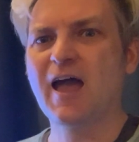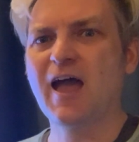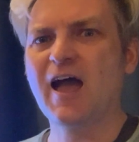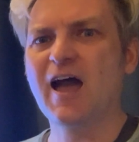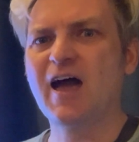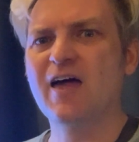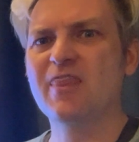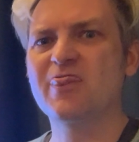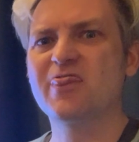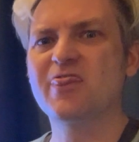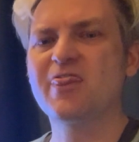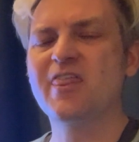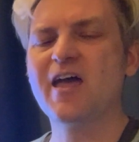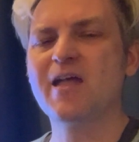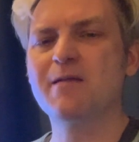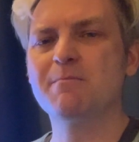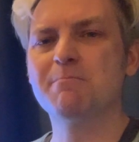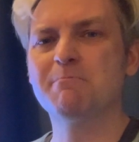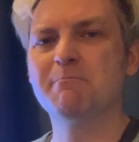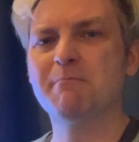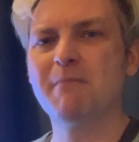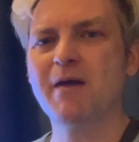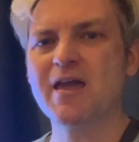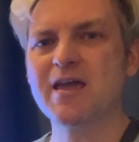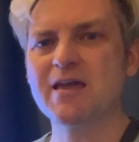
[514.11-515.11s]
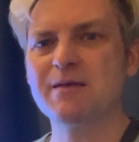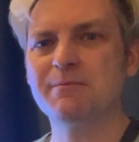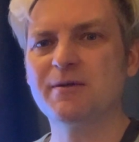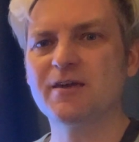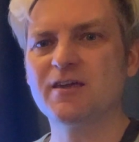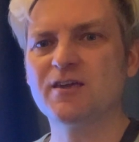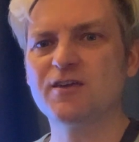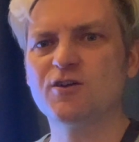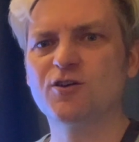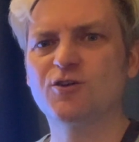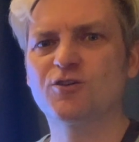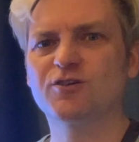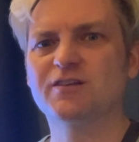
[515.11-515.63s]
and then maybe
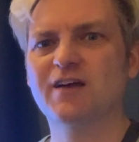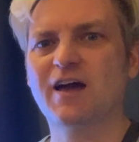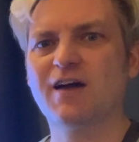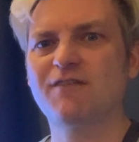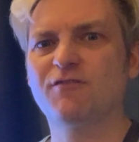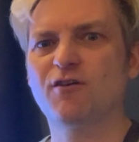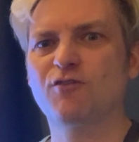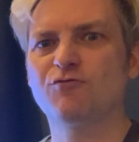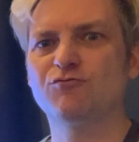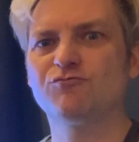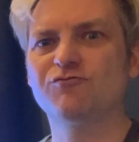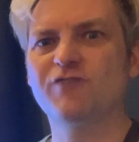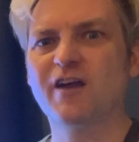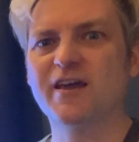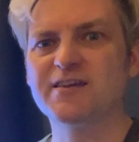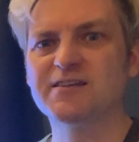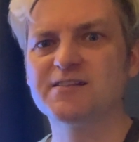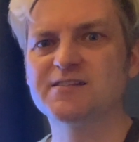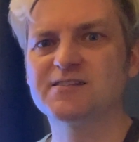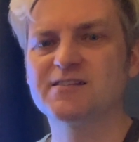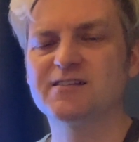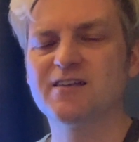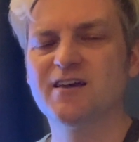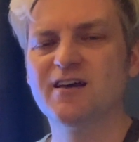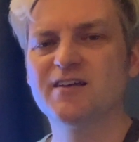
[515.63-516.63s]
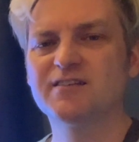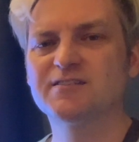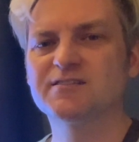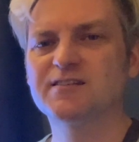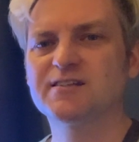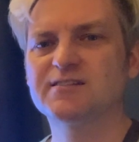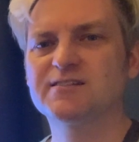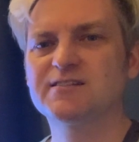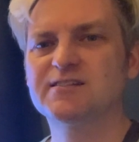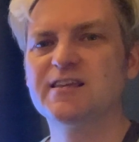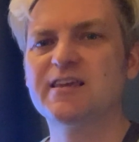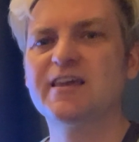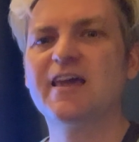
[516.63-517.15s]
you could have a race to
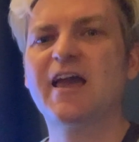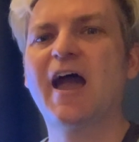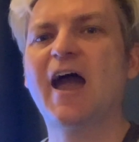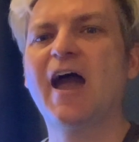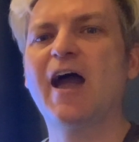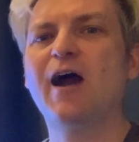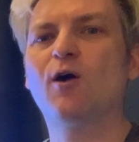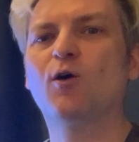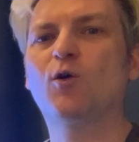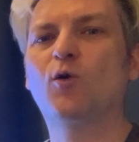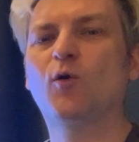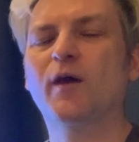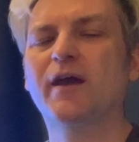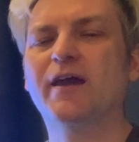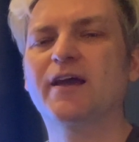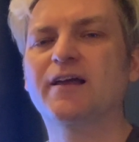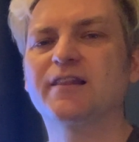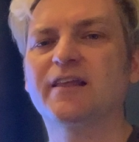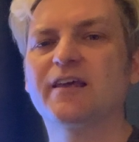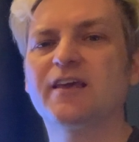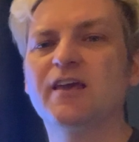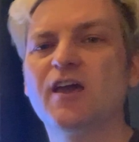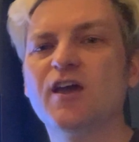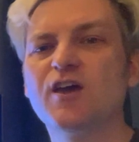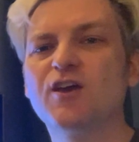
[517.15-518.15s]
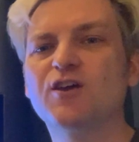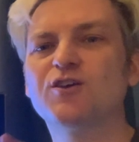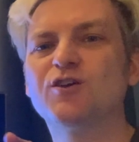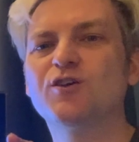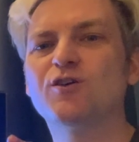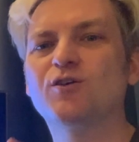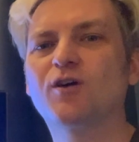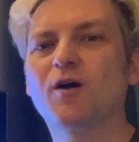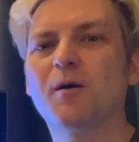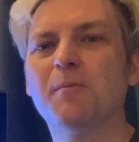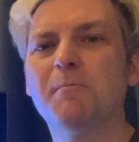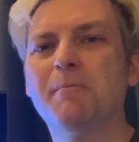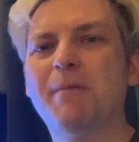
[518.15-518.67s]
see how quickly you
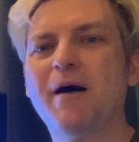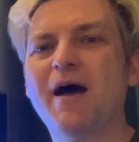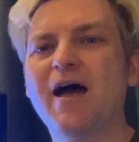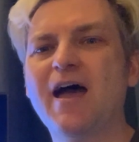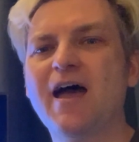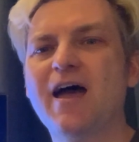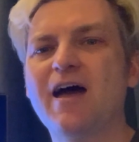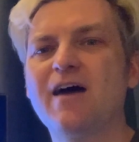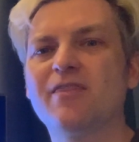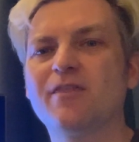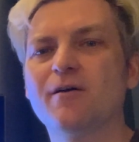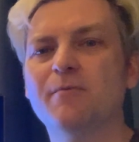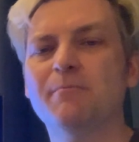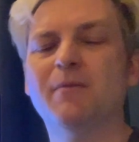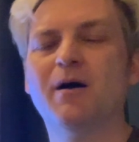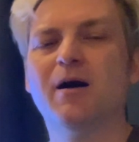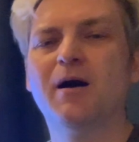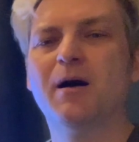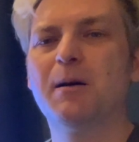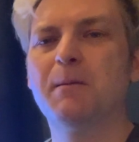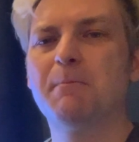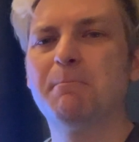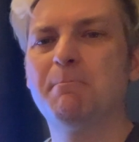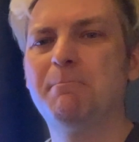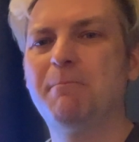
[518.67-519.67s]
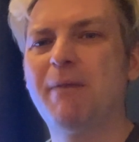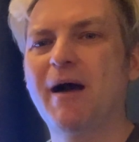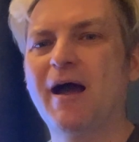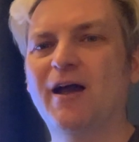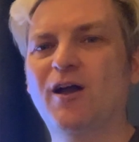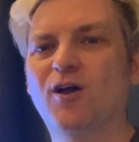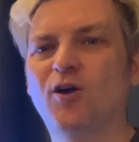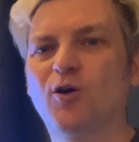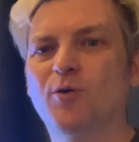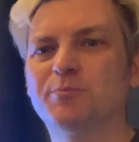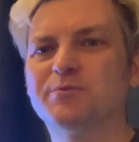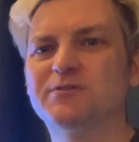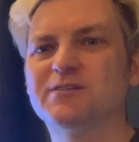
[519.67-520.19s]
can pair them
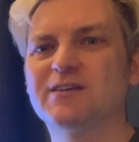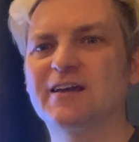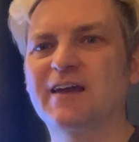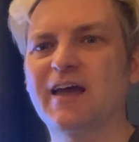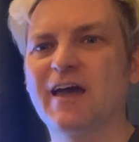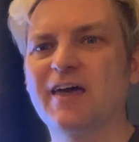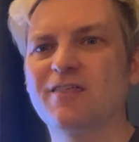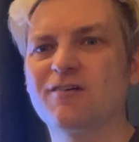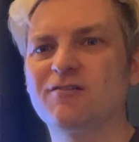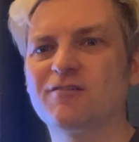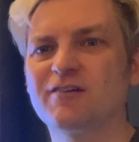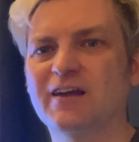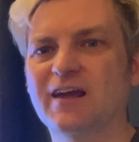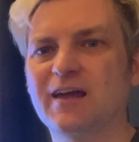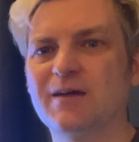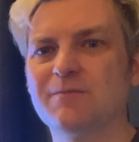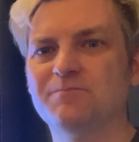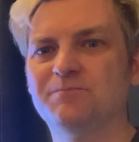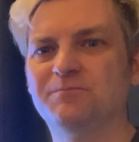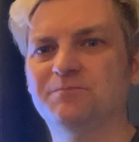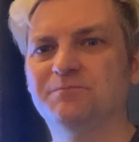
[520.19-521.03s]
back up together again.